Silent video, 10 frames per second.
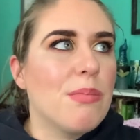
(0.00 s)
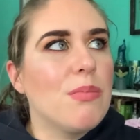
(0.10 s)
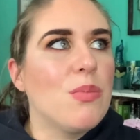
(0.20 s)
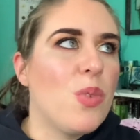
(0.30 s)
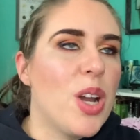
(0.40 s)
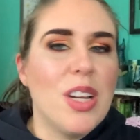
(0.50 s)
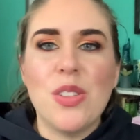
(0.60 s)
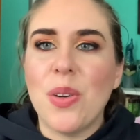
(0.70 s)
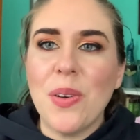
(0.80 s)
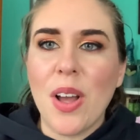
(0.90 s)
wearing
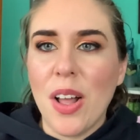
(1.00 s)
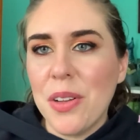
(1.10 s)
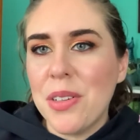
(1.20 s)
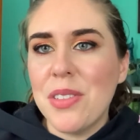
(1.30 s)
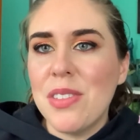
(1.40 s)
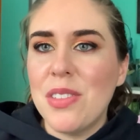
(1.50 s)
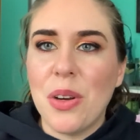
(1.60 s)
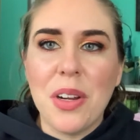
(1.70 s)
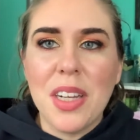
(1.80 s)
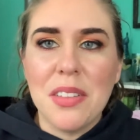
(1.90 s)
certain colors
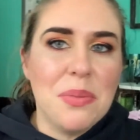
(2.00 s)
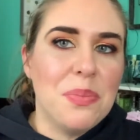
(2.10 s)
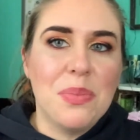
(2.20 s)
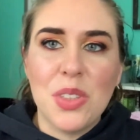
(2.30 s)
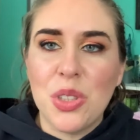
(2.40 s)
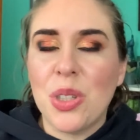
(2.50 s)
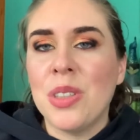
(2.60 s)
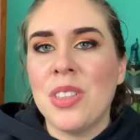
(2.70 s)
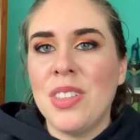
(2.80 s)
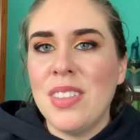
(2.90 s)
during
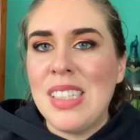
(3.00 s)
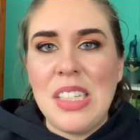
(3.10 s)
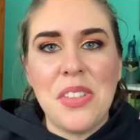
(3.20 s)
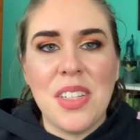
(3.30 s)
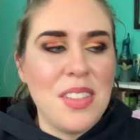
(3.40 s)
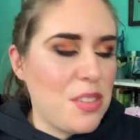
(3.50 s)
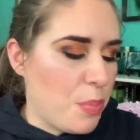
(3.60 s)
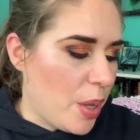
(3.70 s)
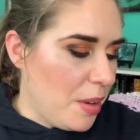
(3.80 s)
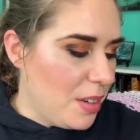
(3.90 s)
certain seasons,
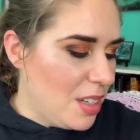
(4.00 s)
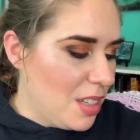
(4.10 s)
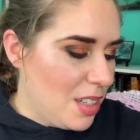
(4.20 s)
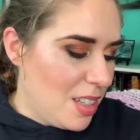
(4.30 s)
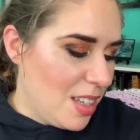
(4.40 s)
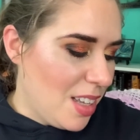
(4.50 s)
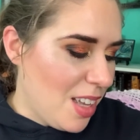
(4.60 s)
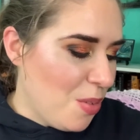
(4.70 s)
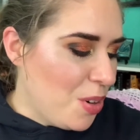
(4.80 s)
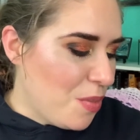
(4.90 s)
but
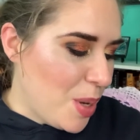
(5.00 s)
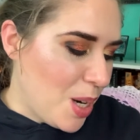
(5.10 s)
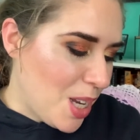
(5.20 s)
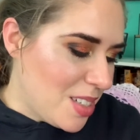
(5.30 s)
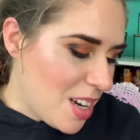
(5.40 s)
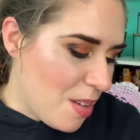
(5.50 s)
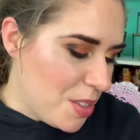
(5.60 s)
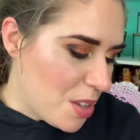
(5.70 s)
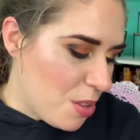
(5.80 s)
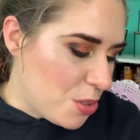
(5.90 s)
it would have been nice to have
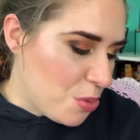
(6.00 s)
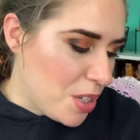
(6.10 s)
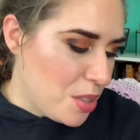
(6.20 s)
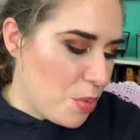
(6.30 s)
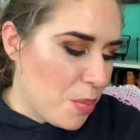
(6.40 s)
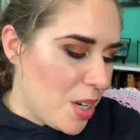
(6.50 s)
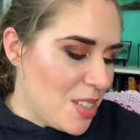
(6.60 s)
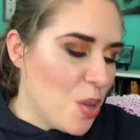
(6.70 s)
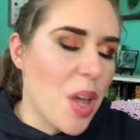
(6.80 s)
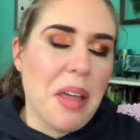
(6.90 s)
this color story in spring, but
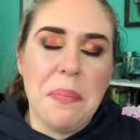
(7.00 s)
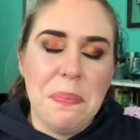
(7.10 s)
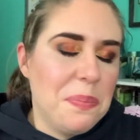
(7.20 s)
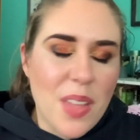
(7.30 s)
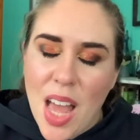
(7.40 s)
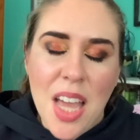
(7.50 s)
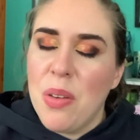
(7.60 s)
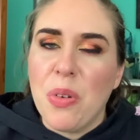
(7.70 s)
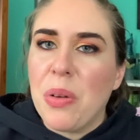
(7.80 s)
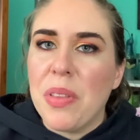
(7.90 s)
it's okay. I
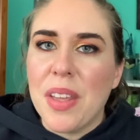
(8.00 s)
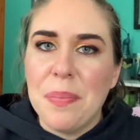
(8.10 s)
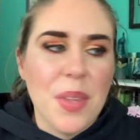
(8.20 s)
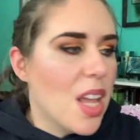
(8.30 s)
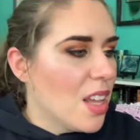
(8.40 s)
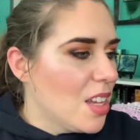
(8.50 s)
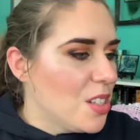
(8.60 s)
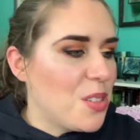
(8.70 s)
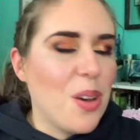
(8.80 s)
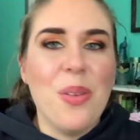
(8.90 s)
can work with it.
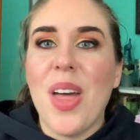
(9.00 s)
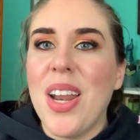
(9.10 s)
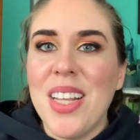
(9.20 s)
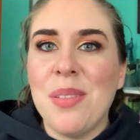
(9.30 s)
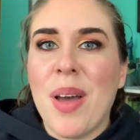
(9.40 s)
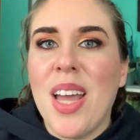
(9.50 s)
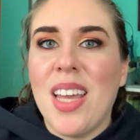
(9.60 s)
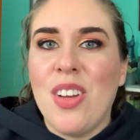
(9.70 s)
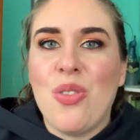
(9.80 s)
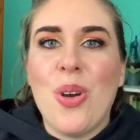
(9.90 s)
So that is my
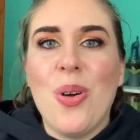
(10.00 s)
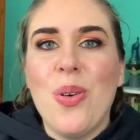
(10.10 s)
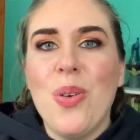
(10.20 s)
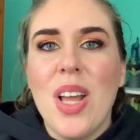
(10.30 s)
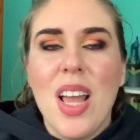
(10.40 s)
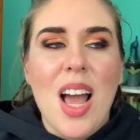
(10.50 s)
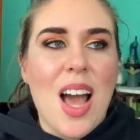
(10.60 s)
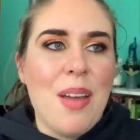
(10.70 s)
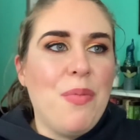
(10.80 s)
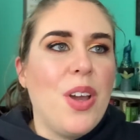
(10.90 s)
intro.
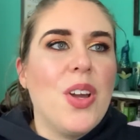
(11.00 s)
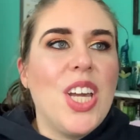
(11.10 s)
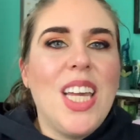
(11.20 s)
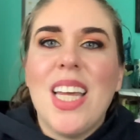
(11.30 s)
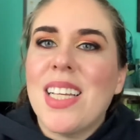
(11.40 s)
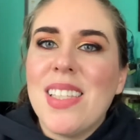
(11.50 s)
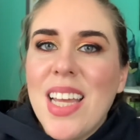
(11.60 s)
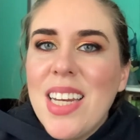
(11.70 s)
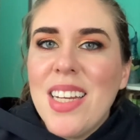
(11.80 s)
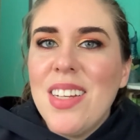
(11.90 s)
I'm very
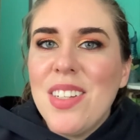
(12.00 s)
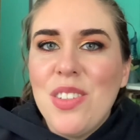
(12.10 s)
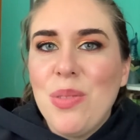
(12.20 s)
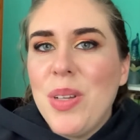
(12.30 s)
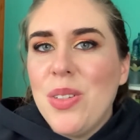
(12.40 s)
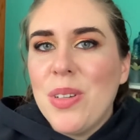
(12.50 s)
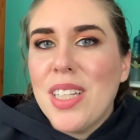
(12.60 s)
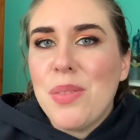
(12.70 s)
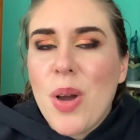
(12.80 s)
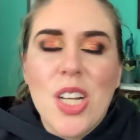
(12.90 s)
excited to be doing
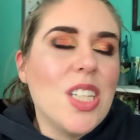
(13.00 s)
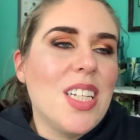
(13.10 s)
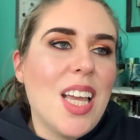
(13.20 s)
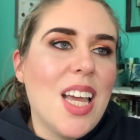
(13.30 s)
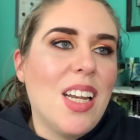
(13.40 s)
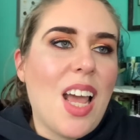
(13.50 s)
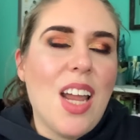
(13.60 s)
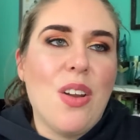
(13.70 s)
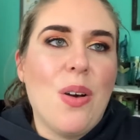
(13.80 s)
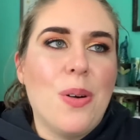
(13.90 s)
this project again.
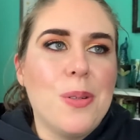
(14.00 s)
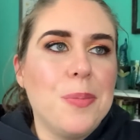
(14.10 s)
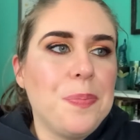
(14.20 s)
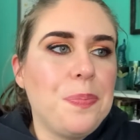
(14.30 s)
I know